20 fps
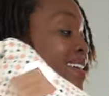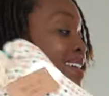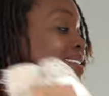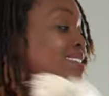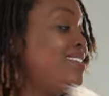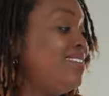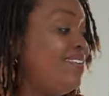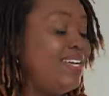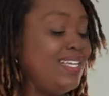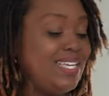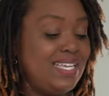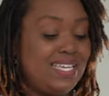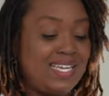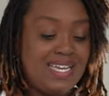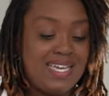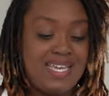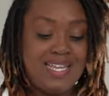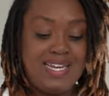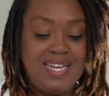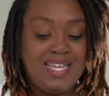So
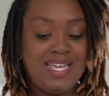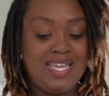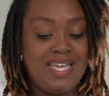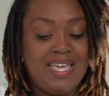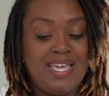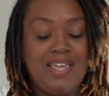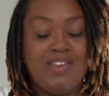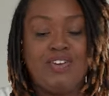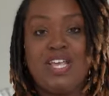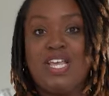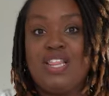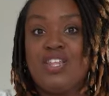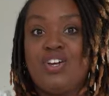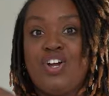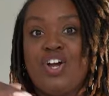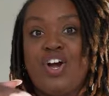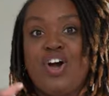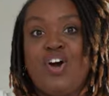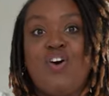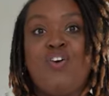again, it'll either
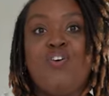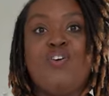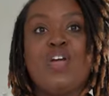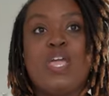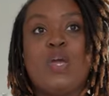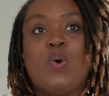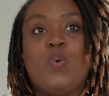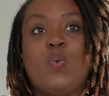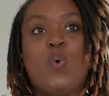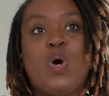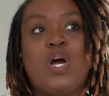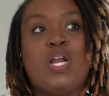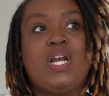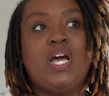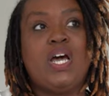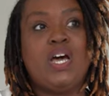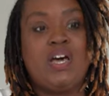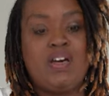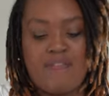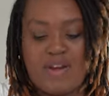go in
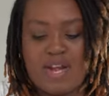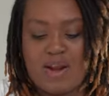one of,